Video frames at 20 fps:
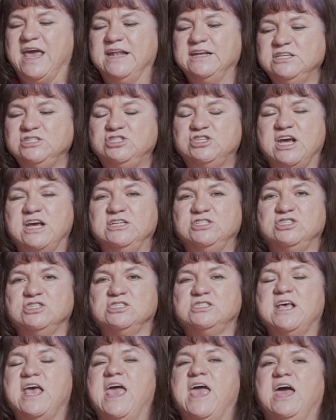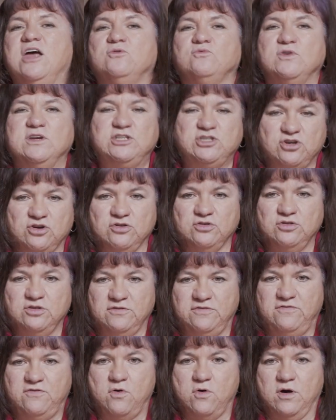any changes and return
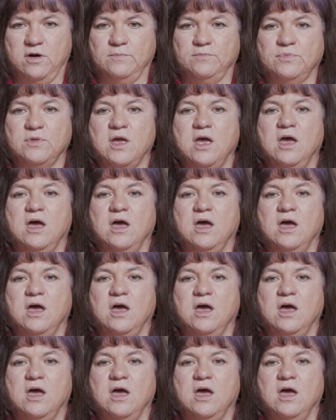the form.